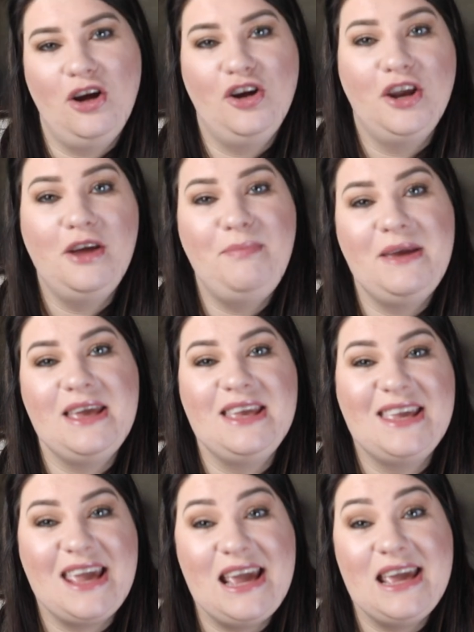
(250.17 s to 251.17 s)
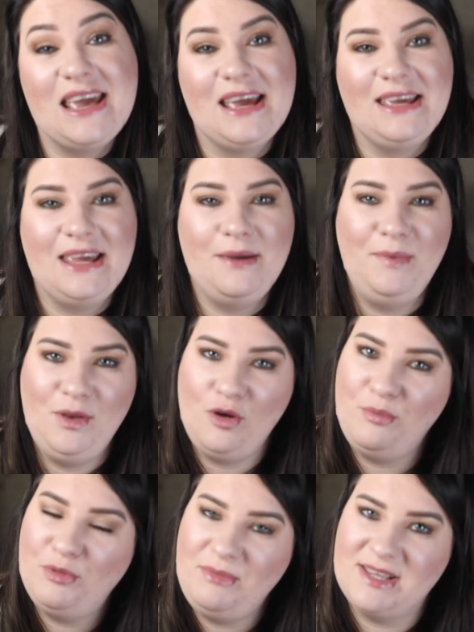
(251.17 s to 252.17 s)
are going to be key in keeping
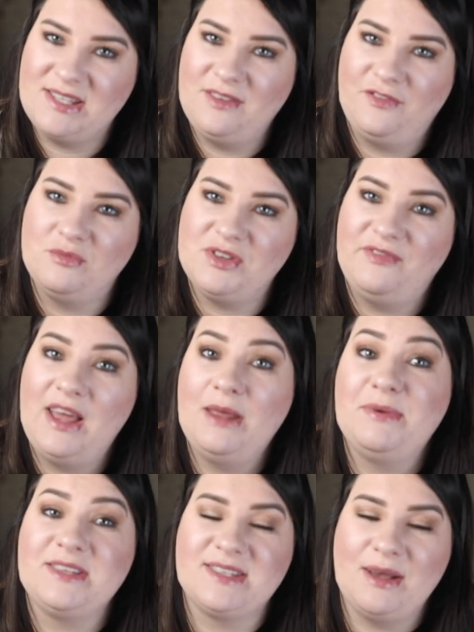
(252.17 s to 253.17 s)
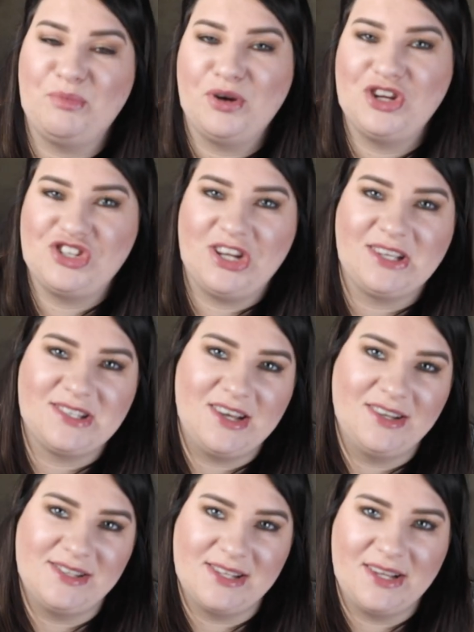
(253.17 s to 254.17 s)
your bull mastiff from developing separation
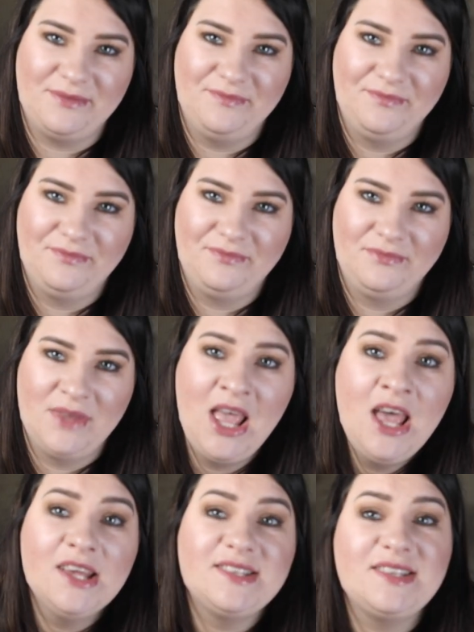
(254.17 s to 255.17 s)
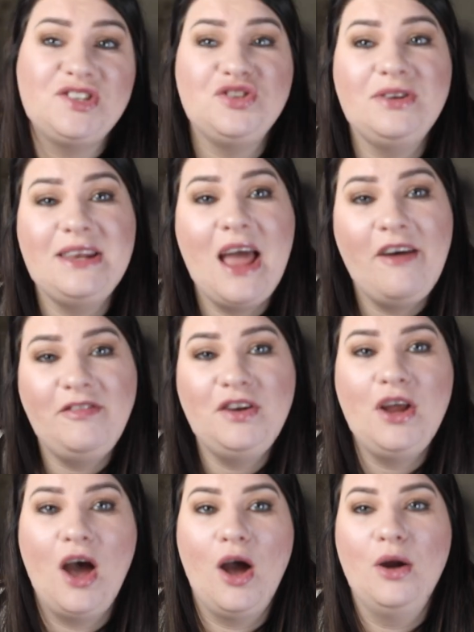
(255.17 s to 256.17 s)
anxiety. Since you never
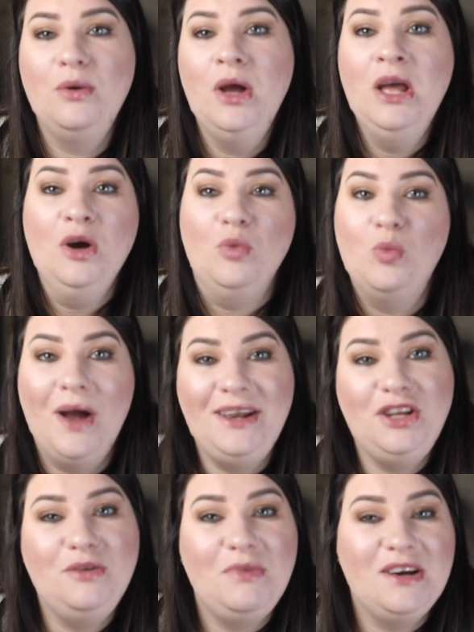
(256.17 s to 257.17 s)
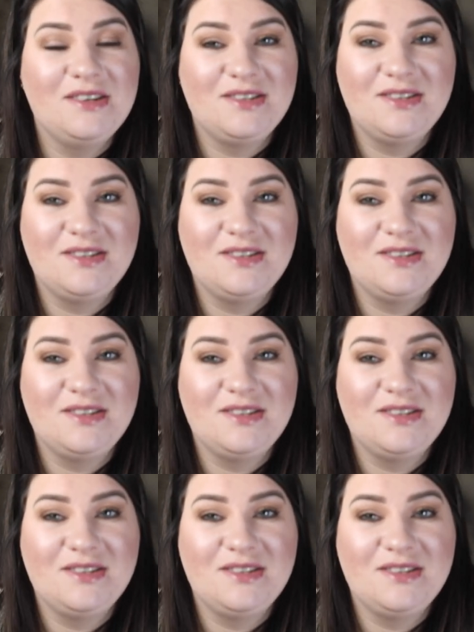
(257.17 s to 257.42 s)
know when you might